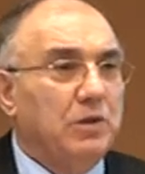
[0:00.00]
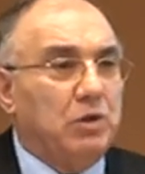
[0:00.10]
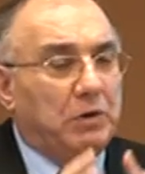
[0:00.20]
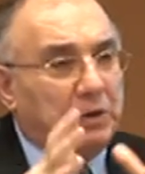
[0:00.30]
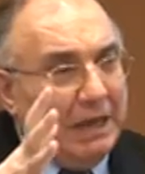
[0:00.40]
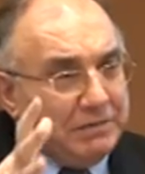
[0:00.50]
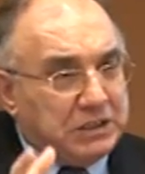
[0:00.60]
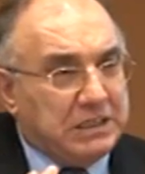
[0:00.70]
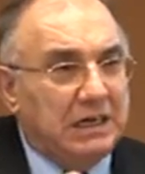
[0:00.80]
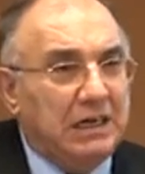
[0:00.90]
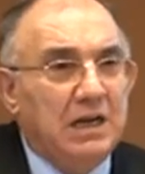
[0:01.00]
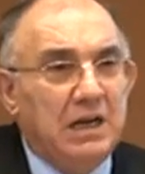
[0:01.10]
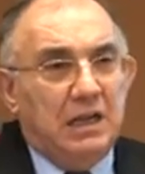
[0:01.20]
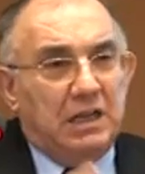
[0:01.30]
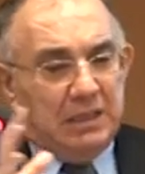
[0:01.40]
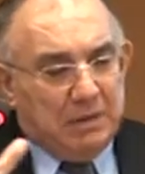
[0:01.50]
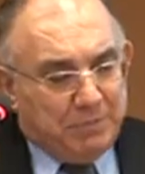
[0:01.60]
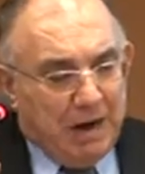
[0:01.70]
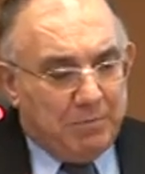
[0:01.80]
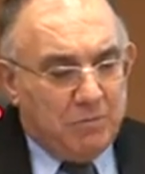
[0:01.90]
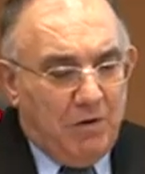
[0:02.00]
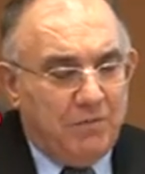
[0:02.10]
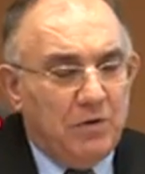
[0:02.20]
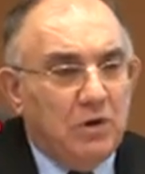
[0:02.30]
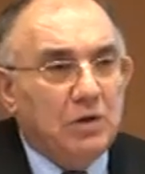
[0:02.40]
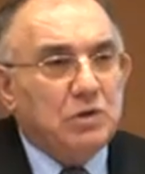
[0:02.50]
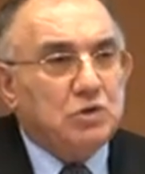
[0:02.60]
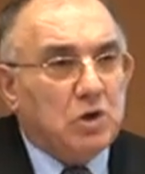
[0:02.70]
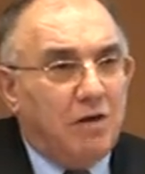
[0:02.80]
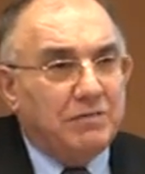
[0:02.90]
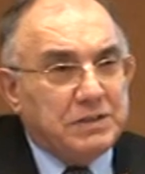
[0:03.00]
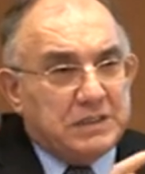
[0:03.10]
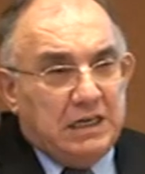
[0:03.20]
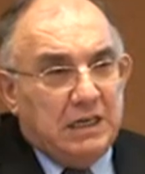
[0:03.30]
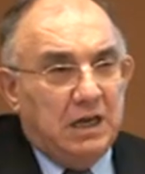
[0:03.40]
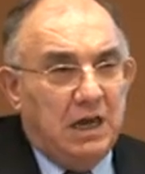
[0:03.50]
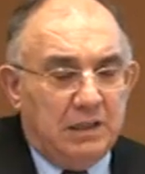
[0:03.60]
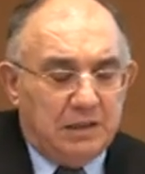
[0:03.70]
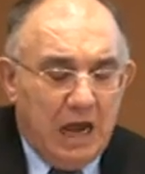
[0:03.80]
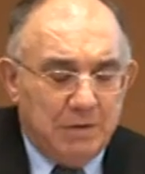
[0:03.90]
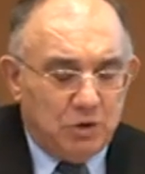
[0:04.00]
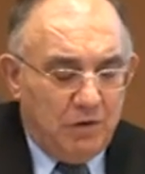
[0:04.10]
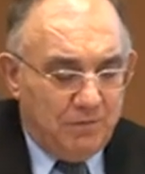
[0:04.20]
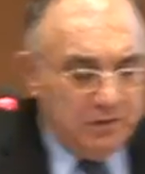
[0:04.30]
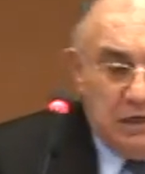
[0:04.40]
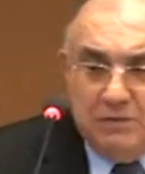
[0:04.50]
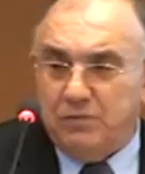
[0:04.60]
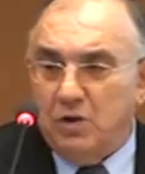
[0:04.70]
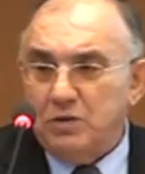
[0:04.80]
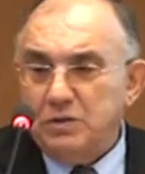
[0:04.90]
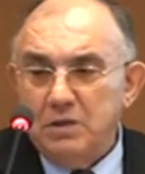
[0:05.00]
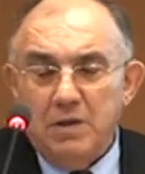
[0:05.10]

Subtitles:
So you have still the problem of solvency at times of inflows.